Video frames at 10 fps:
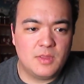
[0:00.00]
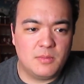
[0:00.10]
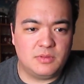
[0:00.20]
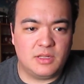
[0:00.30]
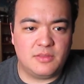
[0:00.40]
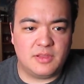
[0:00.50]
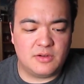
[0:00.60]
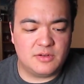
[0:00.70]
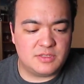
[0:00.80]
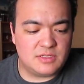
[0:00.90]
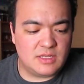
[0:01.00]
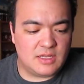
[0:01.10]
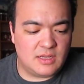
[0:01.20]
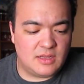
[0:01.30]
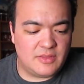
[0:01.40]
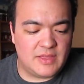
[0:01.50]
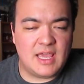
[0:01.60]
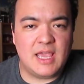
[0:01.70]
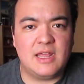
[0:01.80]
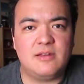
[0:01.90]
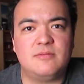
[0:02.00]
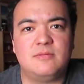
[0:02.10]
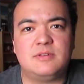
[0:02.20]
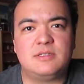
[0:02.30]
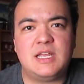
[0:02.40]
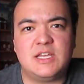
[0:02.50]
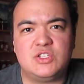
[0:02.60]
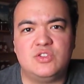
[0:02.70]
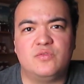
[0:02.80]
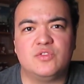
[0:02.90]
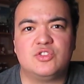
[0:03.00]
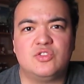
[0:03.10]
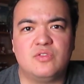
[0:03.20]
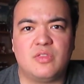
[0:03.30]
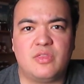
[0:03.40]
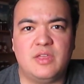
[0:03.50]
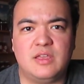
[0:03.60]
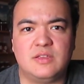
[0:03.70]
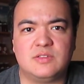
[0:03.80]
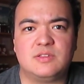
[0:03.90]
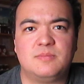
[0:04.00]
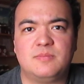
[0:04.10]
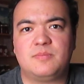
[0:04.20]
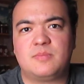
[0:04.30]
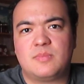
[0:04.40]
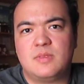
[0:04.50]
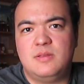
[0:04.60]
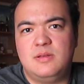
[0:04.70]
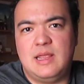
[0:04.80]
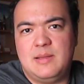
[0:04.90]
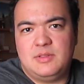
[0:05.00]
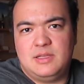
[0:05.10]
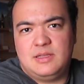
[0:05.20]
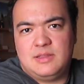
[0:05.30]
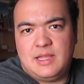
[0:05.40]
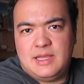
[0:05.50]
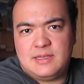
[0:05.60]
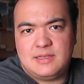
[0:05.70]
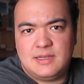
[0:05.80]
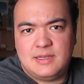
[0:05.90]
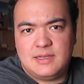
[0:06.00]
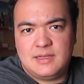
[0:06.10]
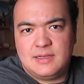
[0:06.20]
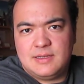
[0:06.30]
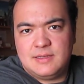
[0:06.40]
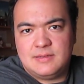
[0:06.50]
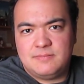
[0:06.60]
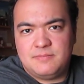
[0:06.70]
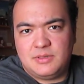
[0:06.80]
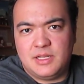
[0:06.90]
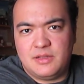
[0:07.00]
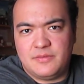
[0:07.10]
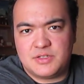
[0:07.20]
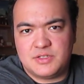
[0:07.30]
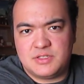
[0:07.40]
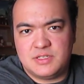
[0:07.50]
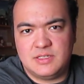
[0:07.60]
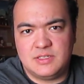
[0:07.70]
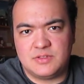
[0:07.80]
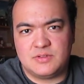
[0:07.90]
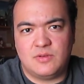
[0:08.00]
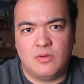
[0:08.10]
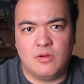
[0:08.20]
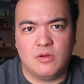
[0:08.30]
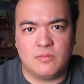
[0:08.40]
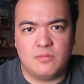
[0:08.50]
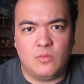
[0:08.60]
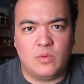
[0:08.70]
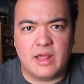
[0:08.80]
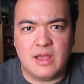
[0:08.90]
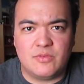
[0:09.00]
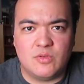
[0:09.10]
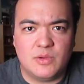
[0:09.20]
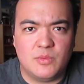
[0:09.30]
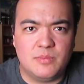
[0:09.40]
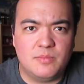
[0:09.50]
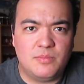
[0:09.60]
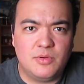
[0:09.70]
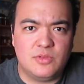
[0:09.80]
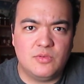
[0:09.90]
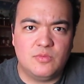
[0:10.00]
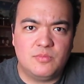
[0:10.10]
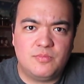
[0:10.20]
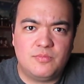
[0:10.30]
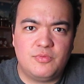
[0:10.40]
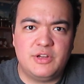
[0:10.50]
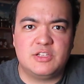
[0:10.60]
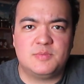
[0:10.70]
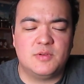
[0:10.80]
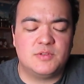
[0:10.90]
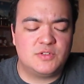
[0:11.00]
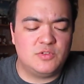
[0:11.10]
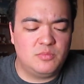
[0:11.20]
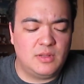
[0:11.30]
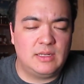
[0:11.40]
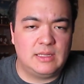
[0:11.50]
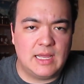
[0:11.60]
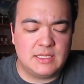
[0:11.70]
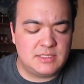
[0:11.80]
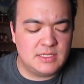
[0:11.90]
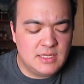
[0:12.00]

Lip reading: blood thinners, they can't test you for certain things, namely like blood deficiencies or what have you that would put you predisposed to blood clots.